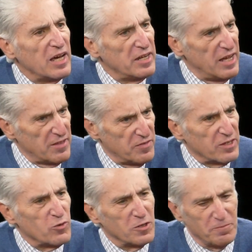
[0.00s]
a and piece of
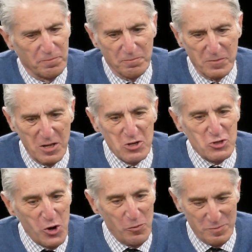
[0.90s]
America. Group.
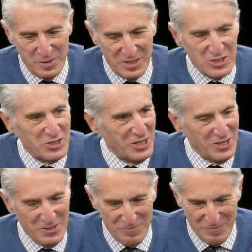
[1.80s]
So this kid.